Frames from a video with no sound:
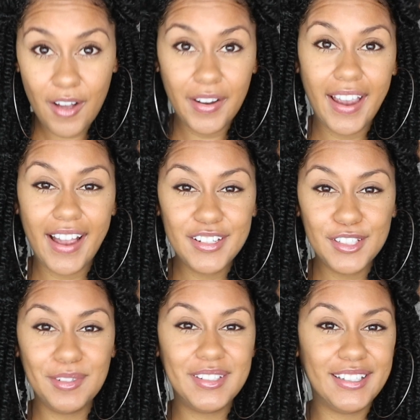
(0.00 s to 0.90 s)
Okay, I
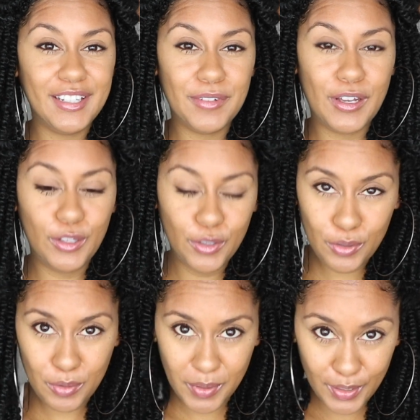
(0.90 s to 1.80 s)
just want to give
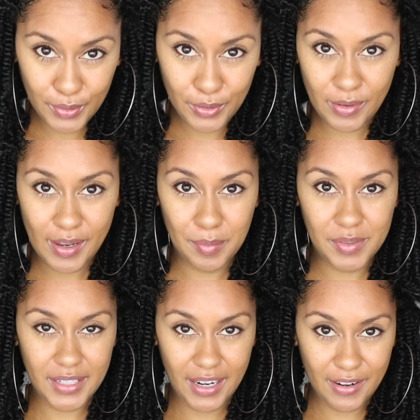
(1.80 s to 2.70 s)
a quick little
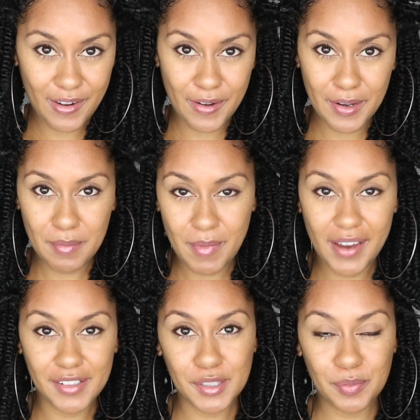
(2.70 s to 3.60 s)
update on
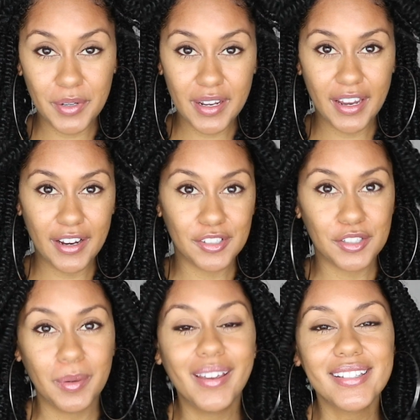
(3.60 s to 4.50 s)
my spring hair
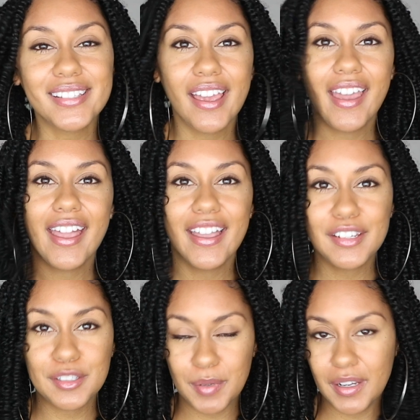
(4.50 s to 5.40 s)
twists.
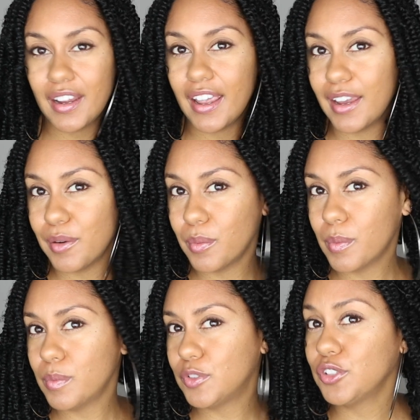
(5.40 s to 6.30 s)
It has been
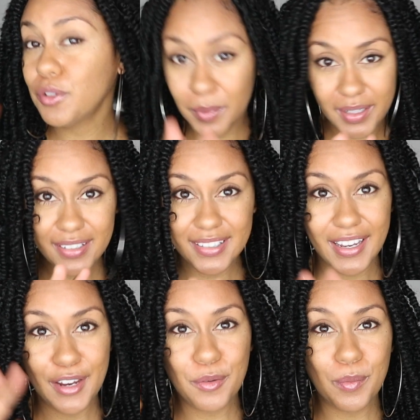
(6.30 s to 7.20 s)
2
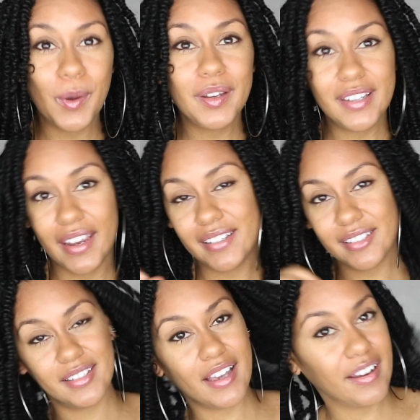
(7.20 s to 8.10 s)
weeks and 1 day
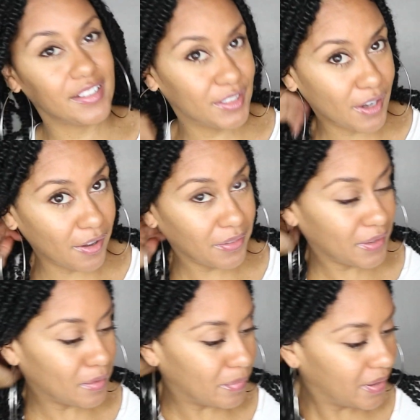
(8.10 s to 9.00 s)
since I
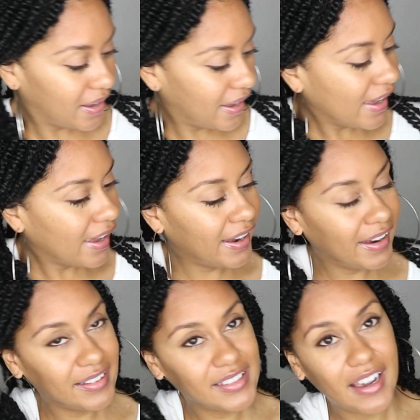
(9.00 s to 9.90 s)
installed them,
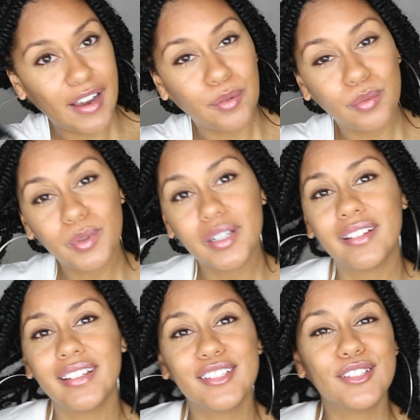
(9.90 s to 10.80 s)
and I
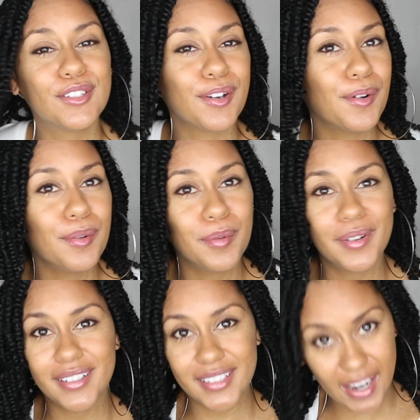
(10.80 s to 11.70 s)
really don't
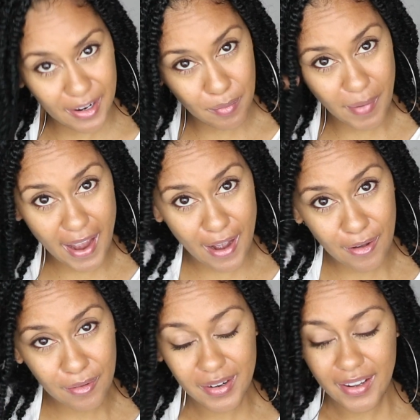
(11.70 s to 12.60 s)
want to take them
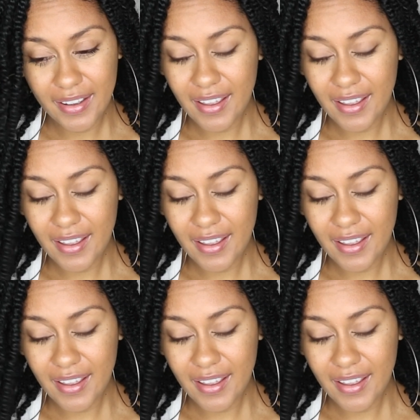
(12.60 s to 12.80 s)
out.